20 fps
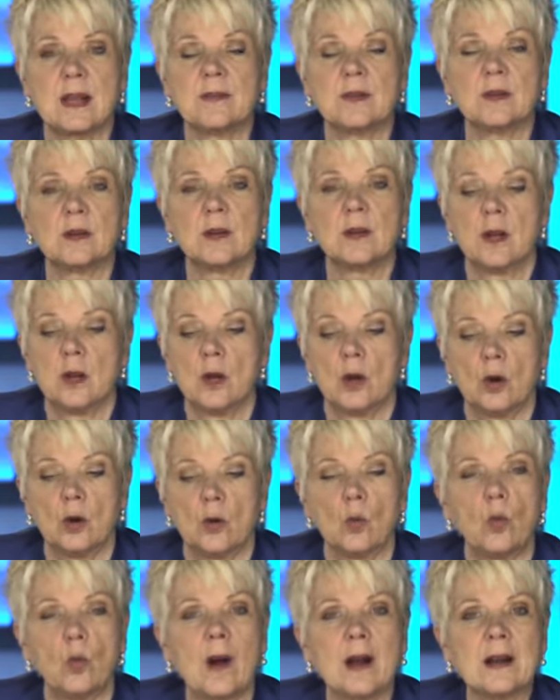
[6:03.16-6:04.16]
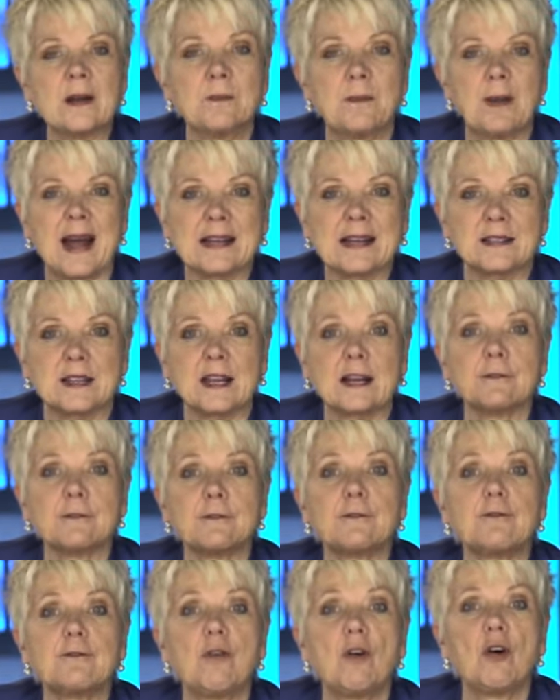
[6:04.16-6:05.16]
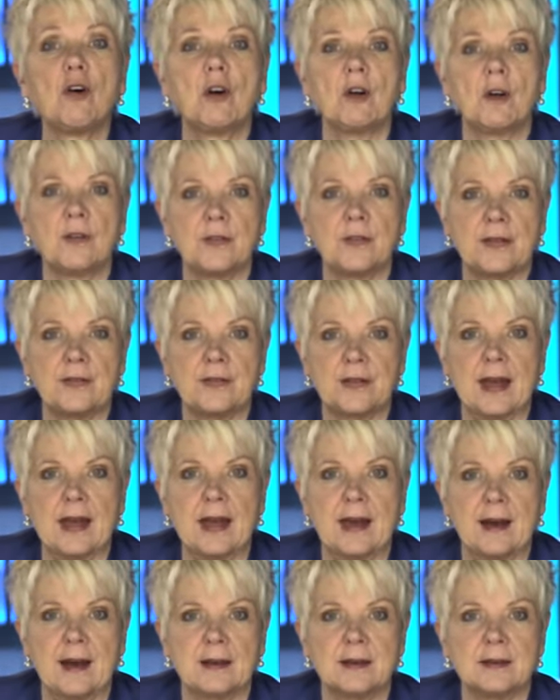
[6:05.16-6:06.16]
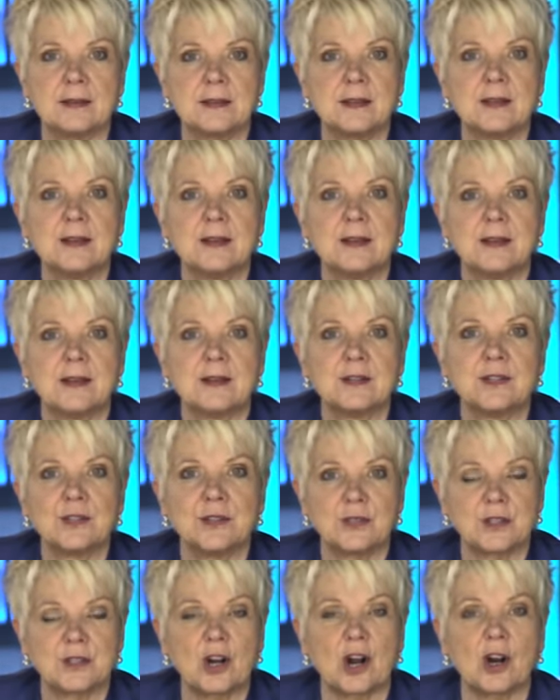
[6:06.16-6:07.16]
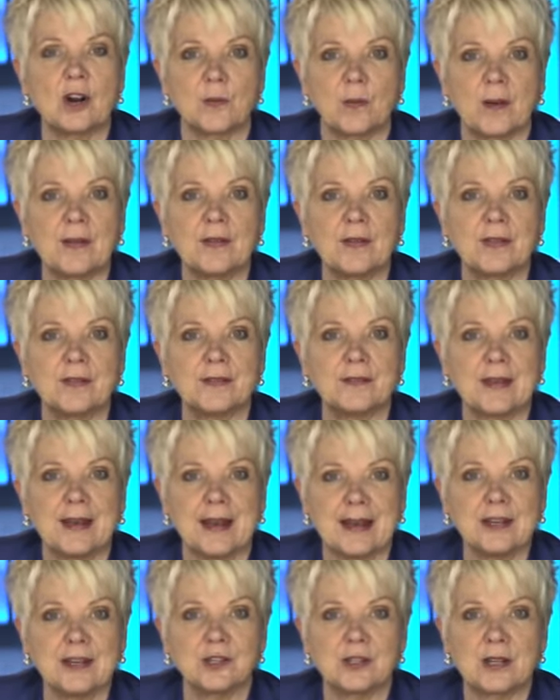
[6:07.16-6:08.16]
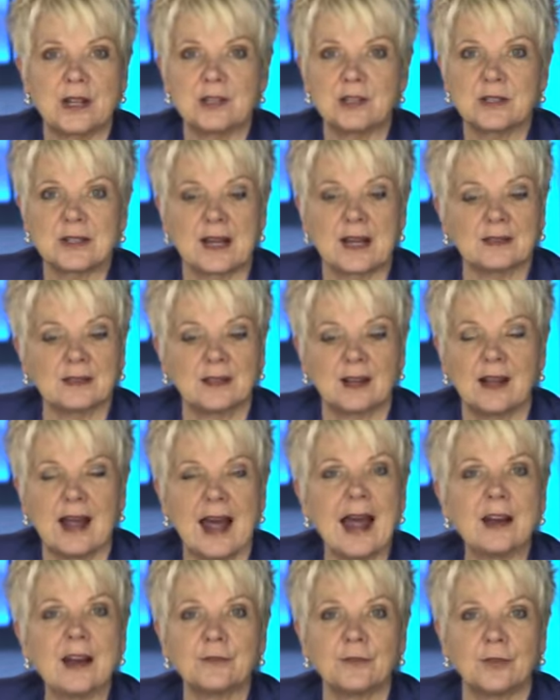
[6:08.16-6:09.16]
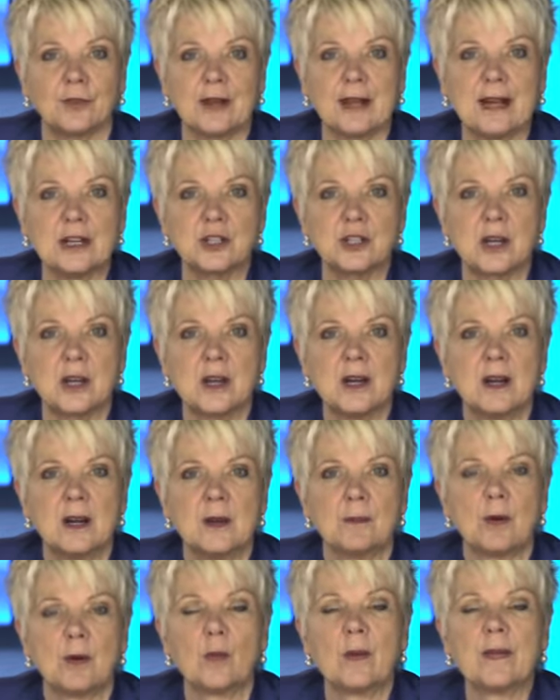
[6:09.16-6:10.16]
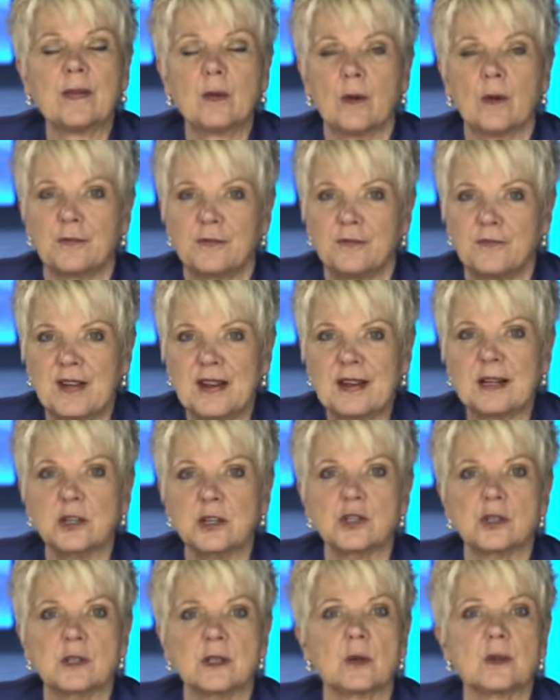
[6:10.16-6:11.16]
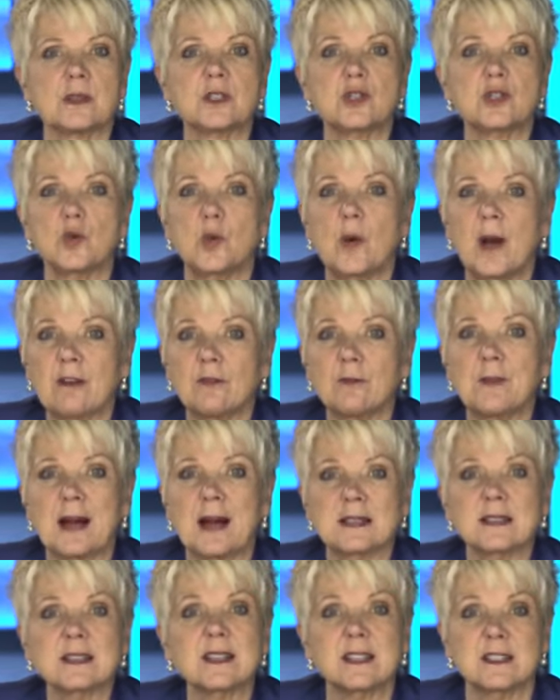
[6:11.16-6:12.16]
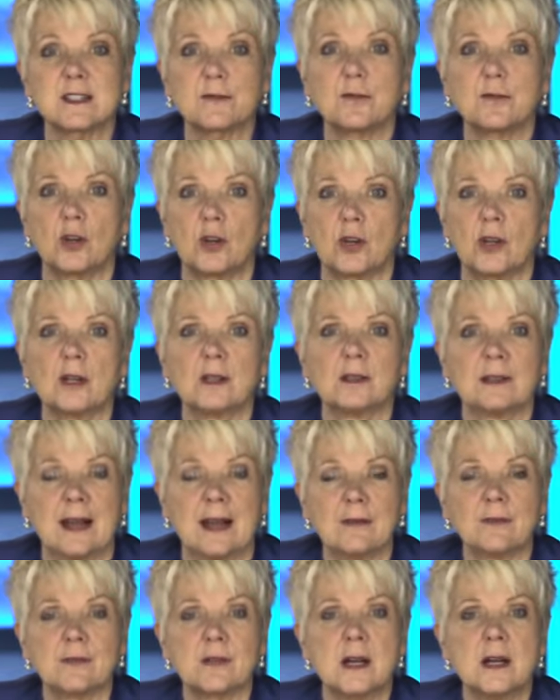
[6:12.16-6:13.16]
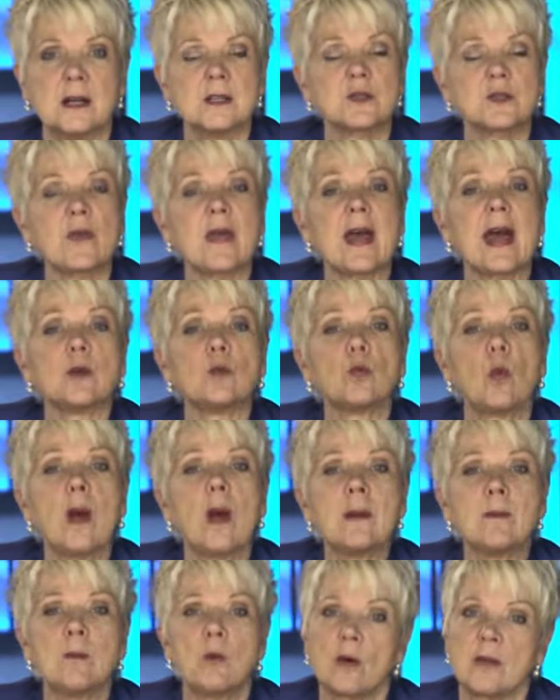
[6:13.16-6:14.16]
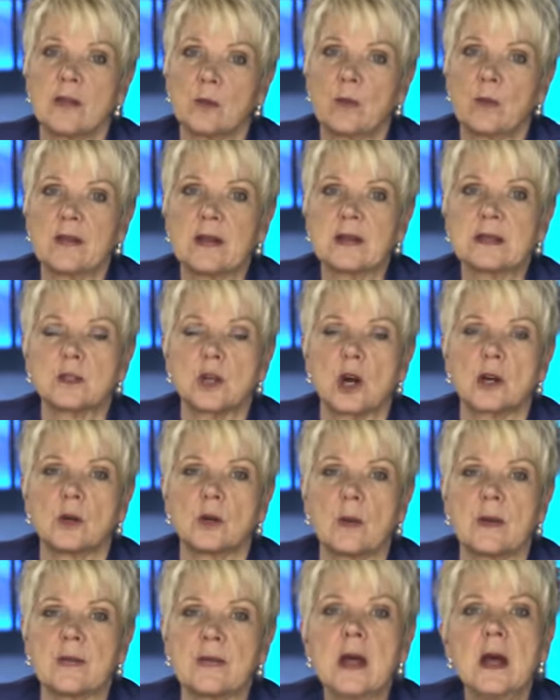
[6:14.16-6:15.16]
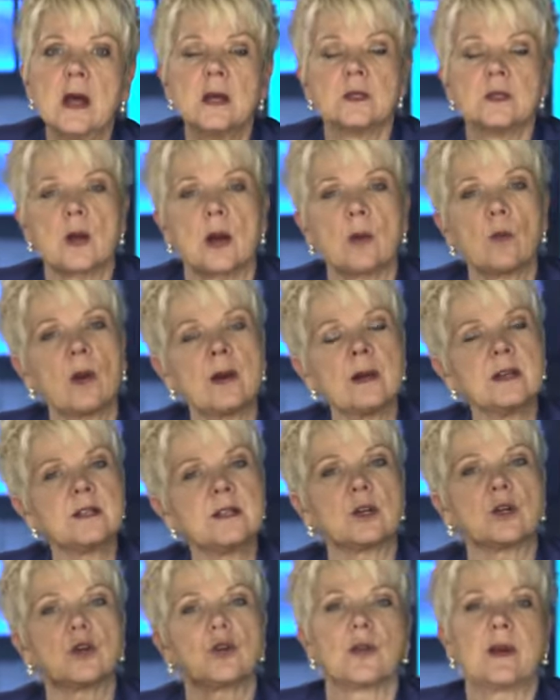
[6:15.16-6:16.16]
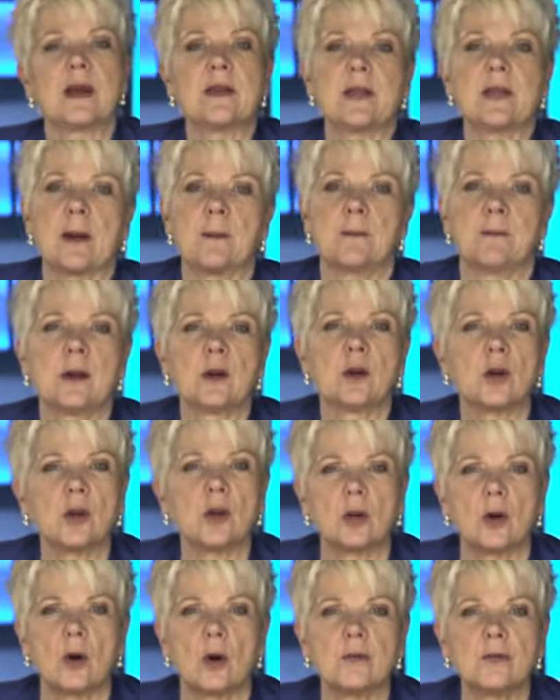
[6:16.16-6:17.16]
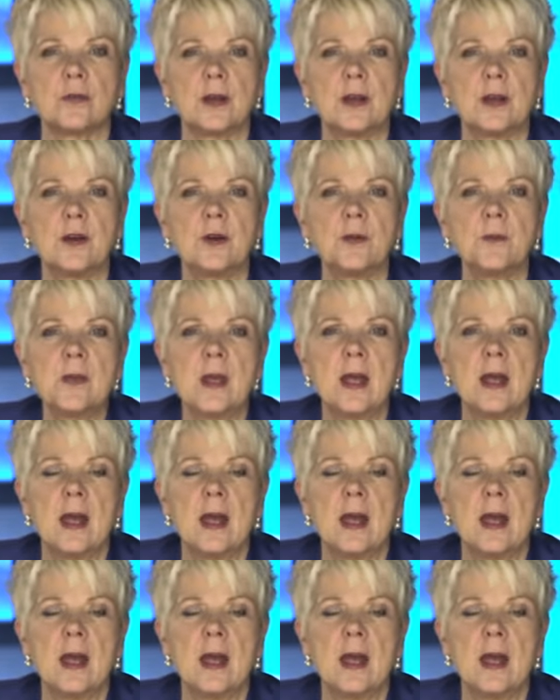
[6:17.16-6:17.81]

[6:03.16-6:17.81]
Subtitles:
even one basket full that they had to start with each. They just had a little handful each. But when they were finished, there was 12 baskets full left. So they had way more than what they started with. So I want to decree that miracle over you.